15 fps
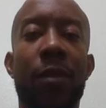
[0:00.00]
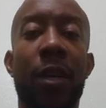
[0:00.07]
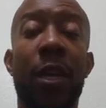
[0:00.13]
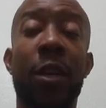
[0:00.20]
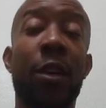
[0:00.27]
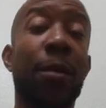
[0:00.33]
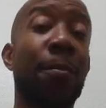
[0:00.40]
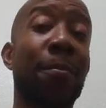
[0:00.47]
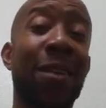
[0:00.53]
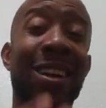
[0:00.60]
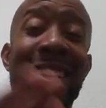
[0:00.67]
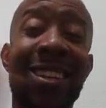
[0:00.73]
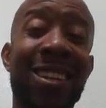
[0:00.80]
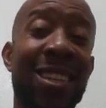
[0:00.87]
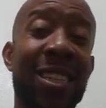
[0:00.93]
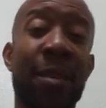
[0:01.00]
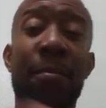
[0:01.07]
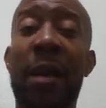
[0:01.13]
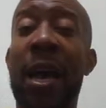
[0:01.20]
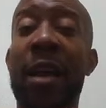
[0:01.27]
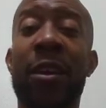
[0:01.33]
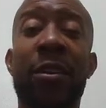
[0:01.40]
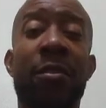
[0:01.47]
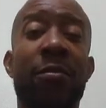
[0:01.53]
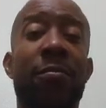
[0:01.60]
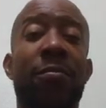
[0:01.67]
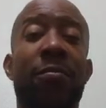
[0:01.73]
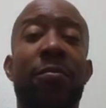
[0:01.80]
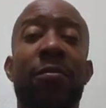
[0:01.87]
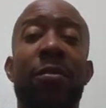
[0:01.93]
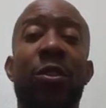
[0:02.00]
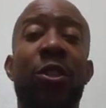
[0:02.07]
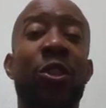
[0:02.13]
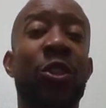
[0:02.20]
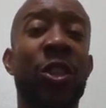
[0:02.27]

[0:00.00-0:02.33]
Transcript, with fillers: And your money doesn't matter. Your